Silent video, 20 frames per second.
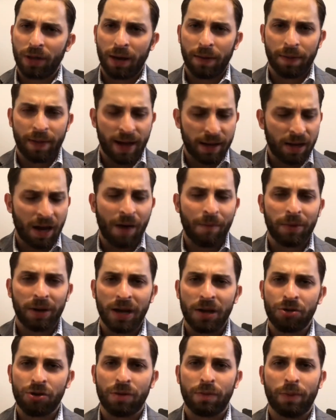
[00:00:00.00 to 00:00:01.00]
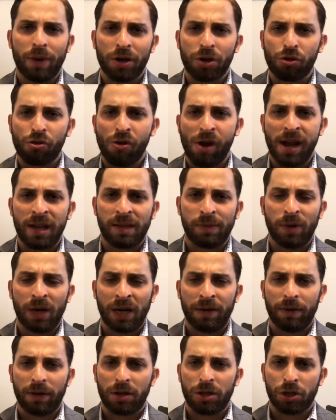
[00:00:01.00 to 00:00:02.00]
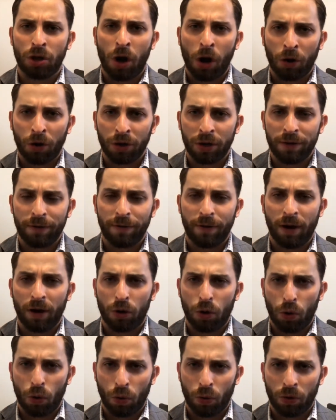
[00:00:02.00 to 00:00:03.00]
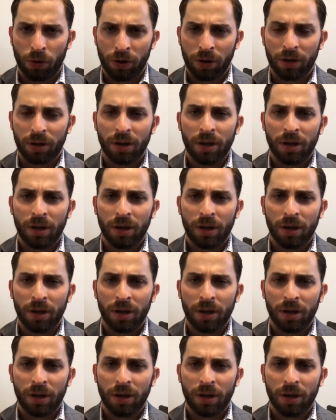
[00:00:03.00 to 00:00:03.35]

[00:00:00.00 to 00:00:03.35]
that combination must create some kind of a chocolatey accord,